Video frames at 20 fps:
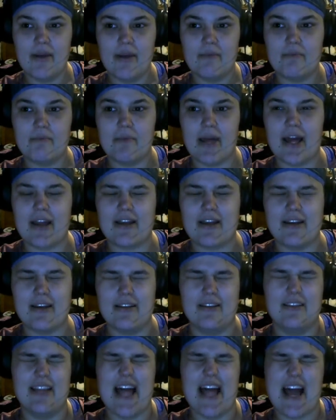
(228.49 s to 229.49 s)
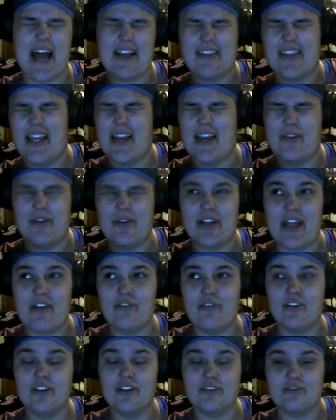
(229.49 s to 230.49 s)
back in that day when they
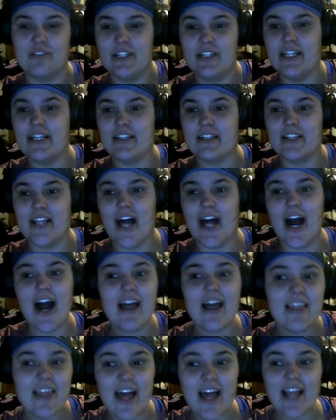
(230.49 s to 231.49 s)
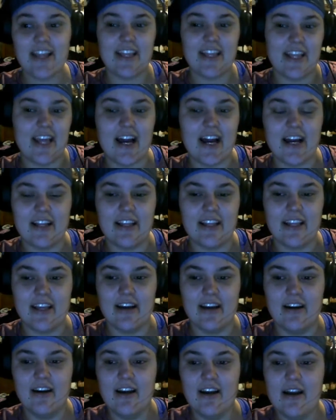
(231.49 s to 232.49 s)
first released it. I like the
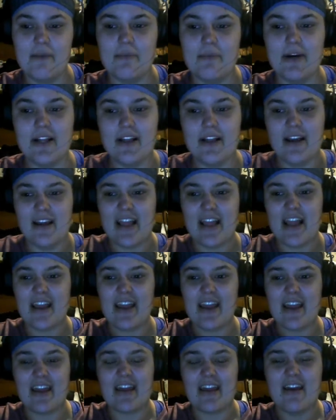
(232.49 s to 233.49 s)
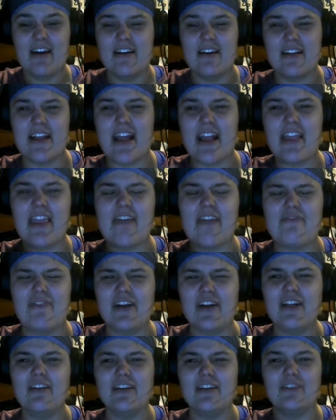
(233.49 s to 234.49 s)
idea, but they fit
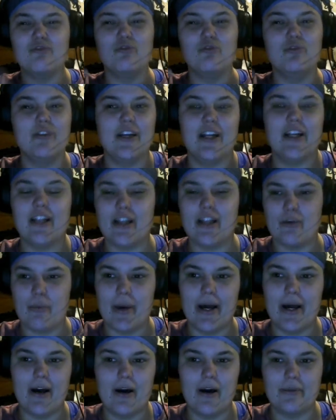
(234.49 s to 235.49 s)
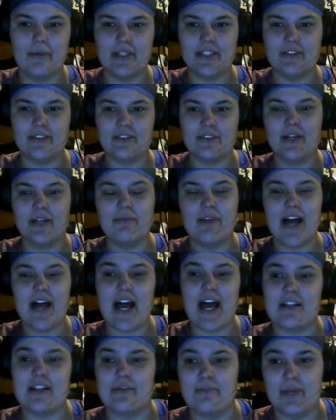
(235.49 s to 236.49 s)
in really well. But there's some
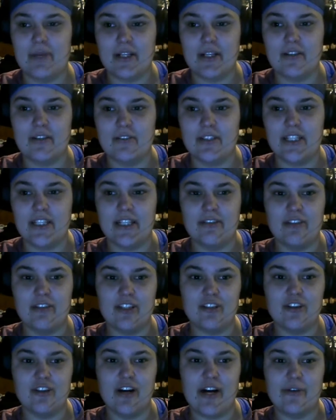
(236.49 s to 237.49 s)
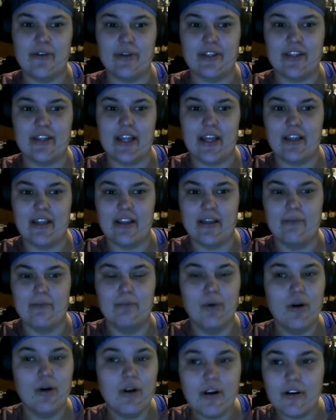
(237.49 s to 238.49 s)
aspects of the TV show I wish they did
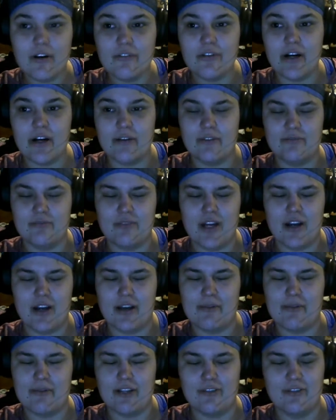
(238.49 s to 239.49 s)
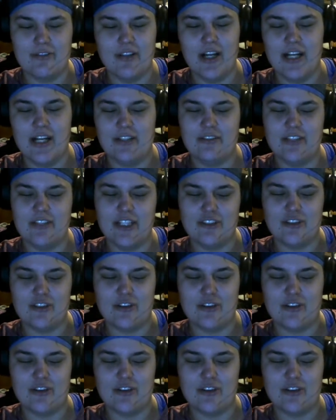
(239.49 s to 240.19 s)
more of. I'm talking about Legend of